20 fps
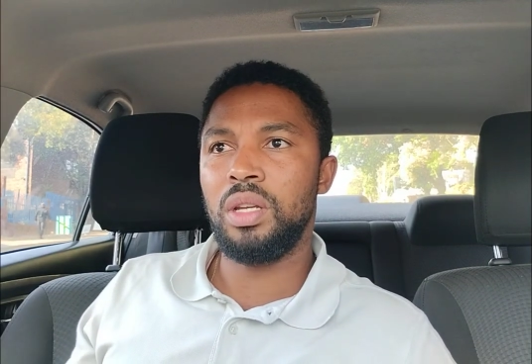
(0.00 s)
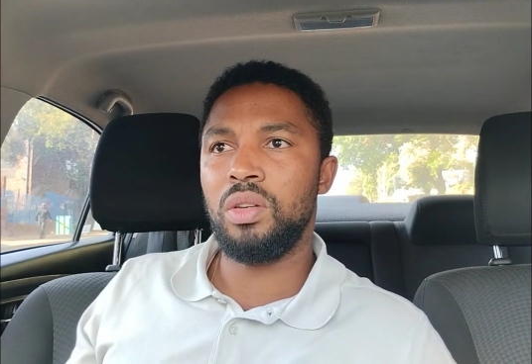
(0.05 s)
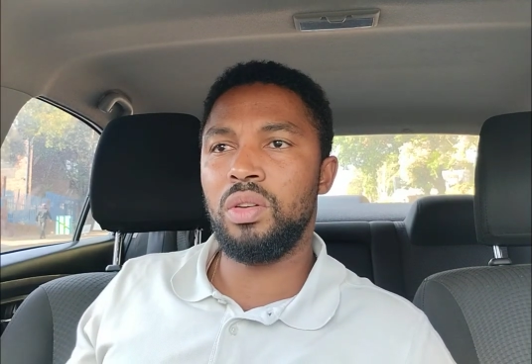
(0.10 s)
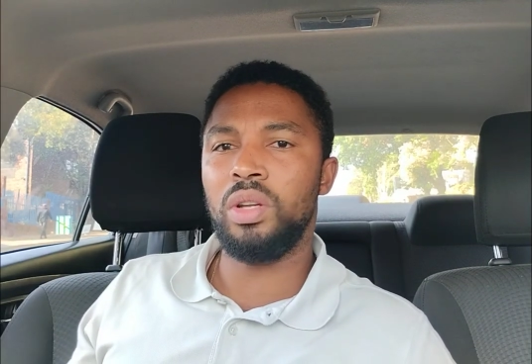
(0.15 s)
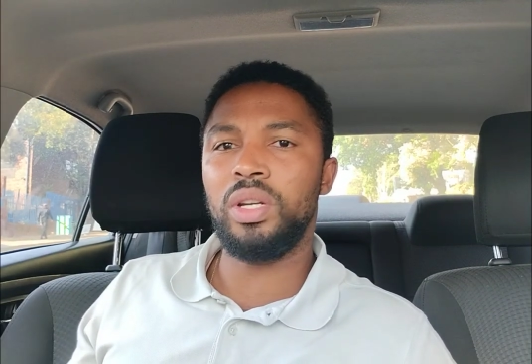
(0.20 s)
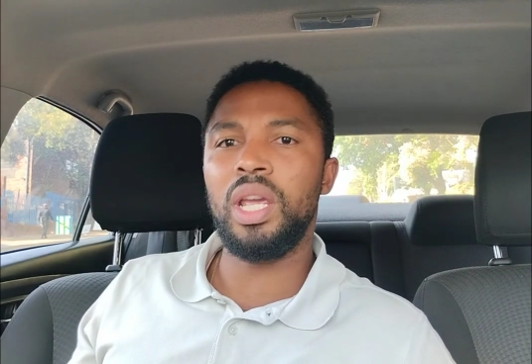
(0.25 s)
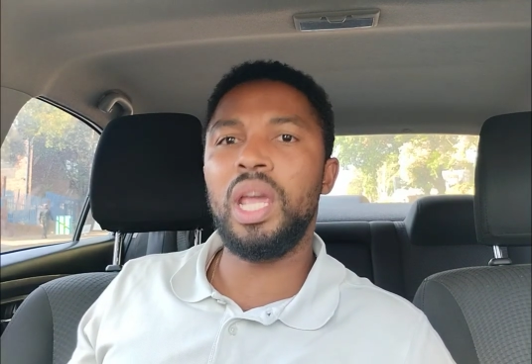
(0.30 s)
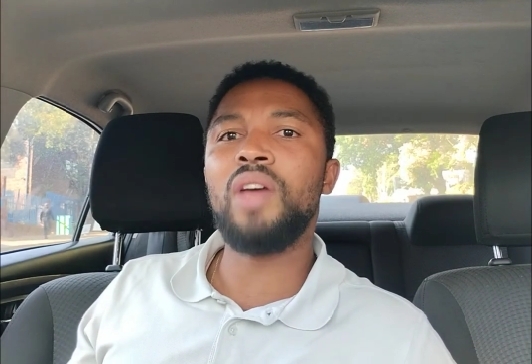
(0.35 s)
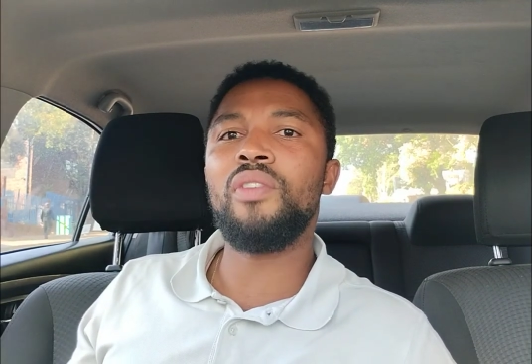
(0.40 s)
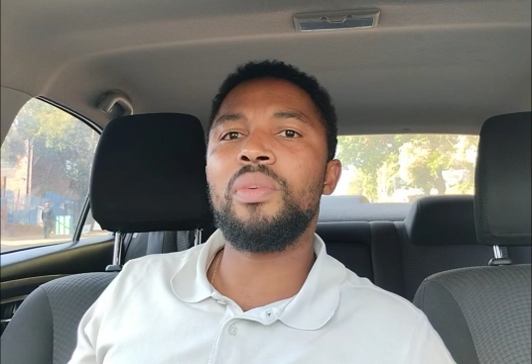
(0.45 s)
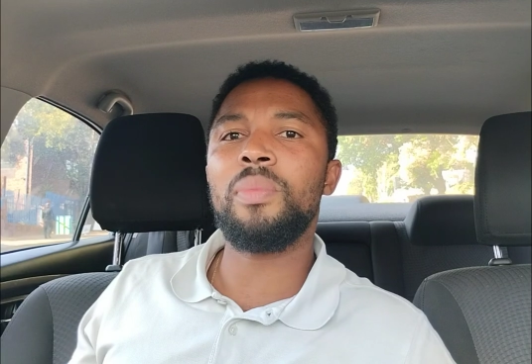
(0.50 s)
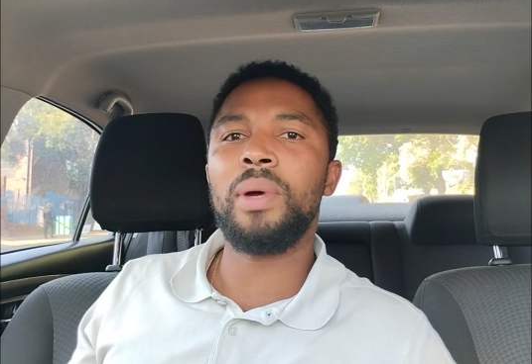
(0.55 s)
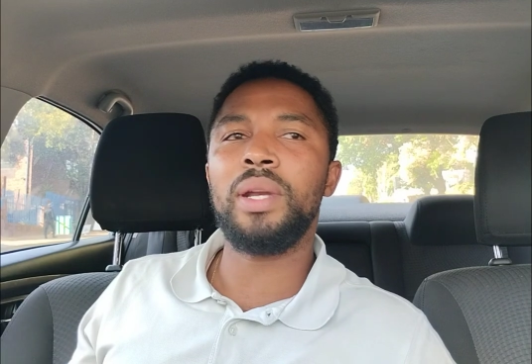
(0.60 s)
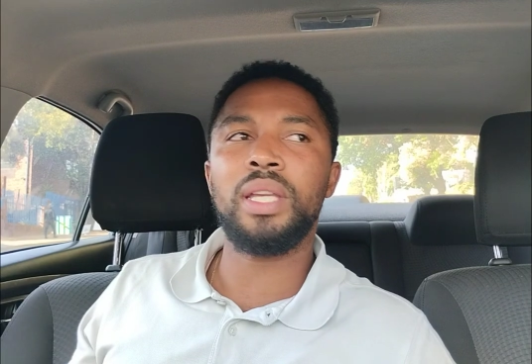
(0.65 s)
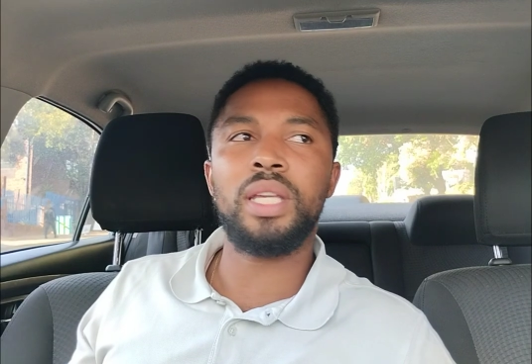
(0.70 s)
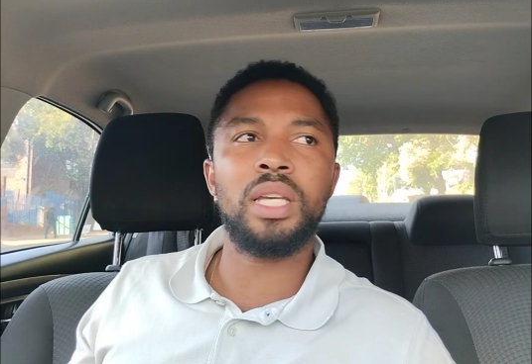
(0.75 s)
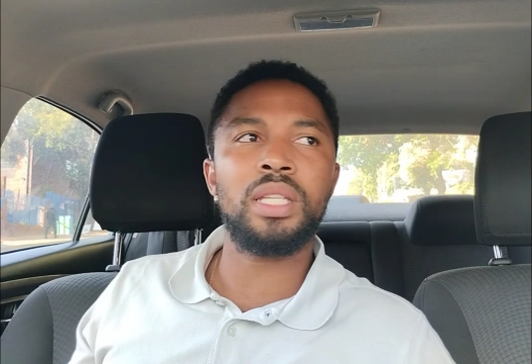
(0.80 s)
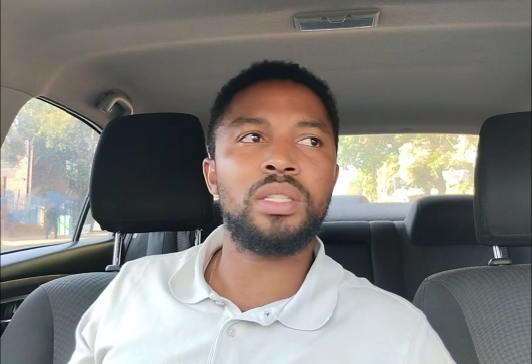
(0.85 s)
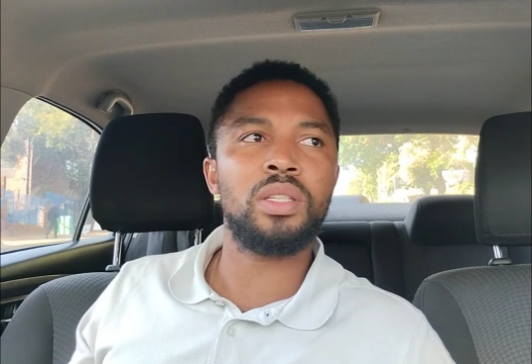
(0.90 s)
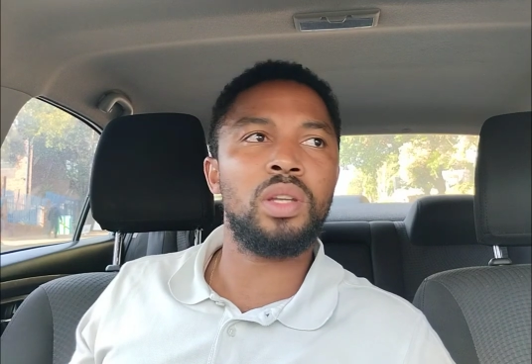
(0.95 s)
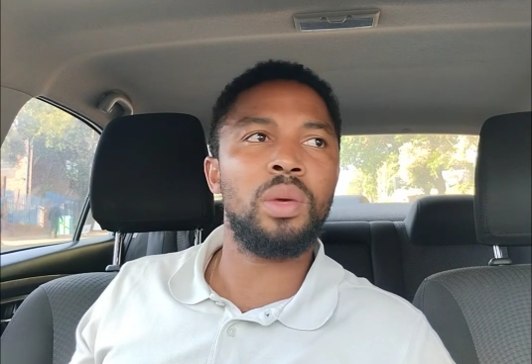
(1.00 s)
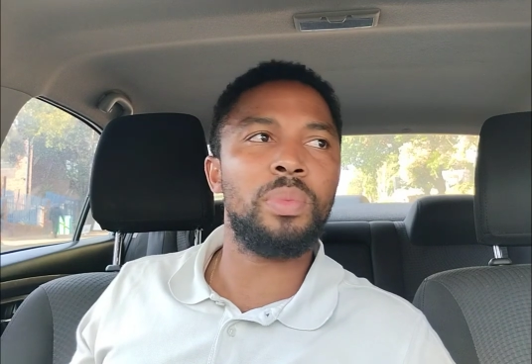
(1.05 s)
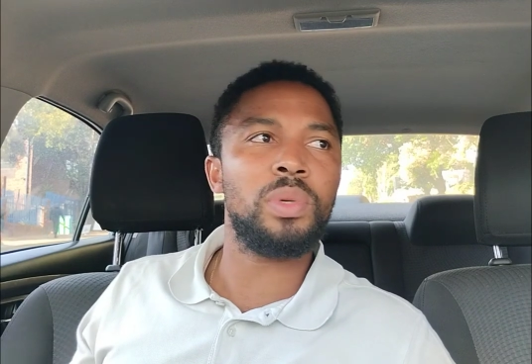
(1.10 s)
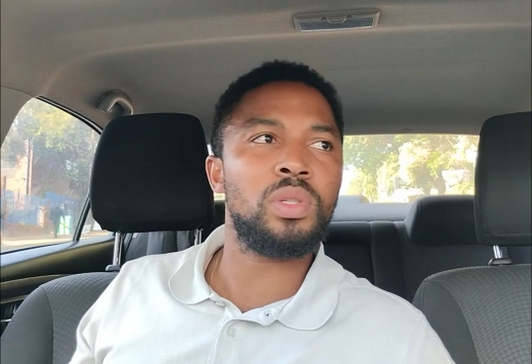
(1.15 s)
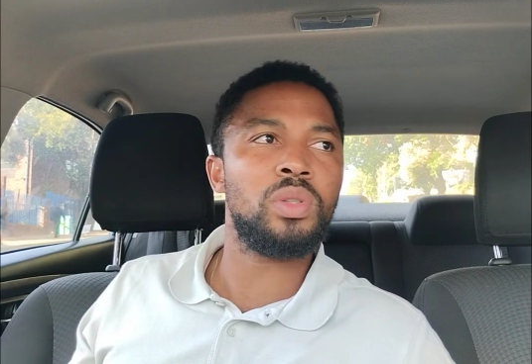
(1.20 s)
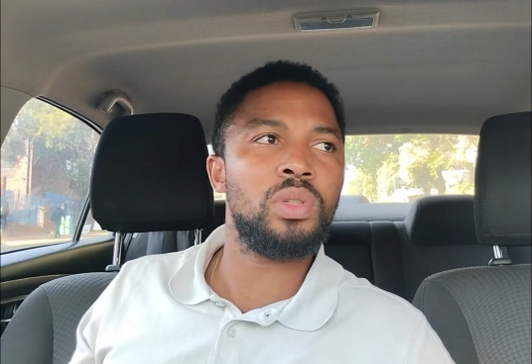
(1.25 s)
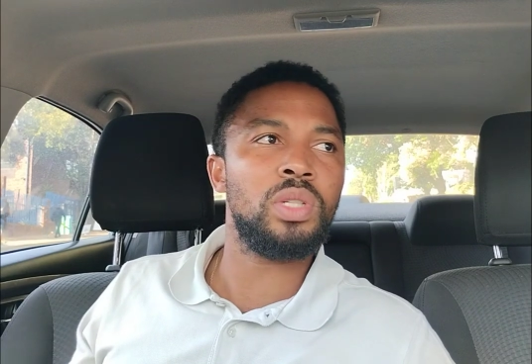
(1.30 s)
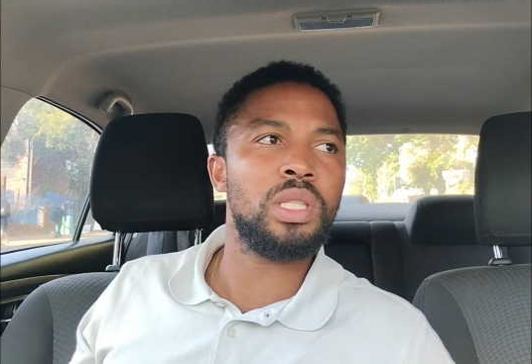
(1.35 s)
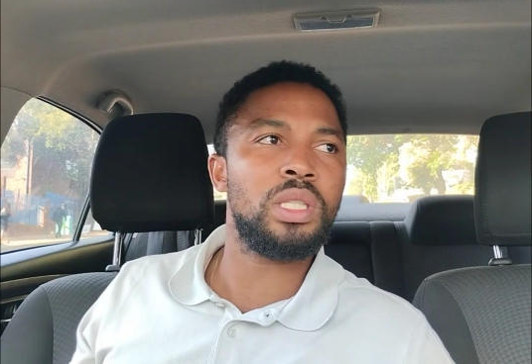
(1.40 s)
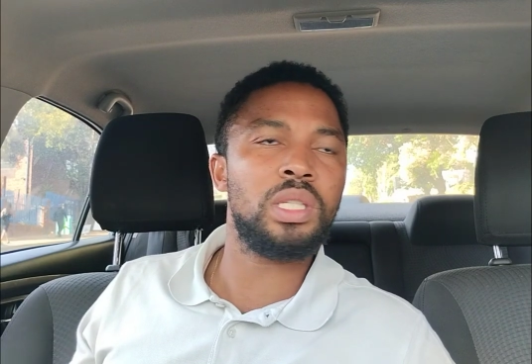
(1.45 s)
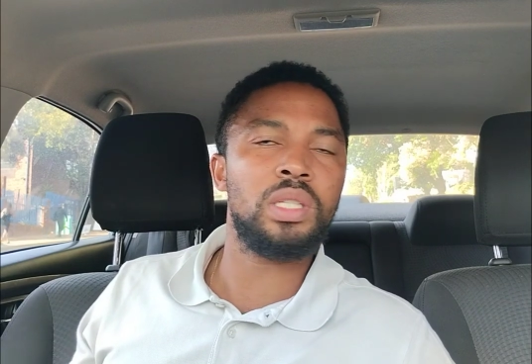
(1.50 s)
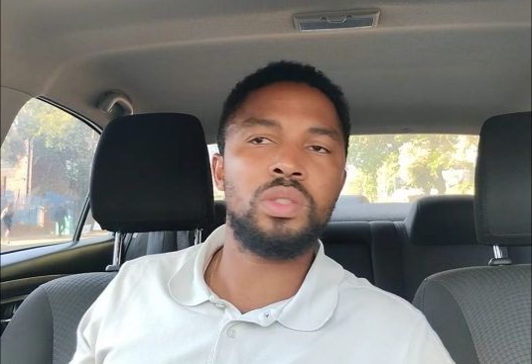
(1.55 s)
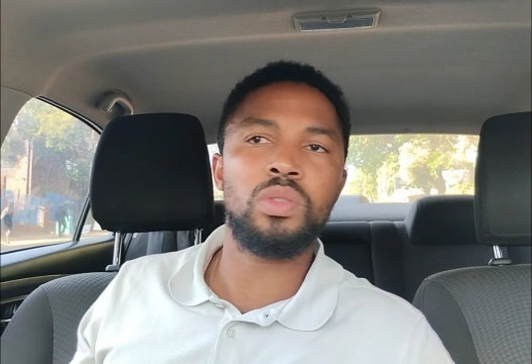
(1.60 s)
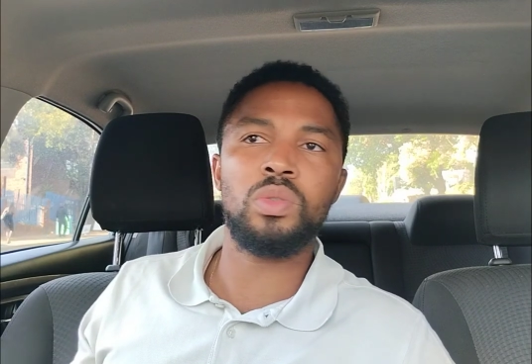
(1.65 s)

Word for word: not everybody gets an opportunity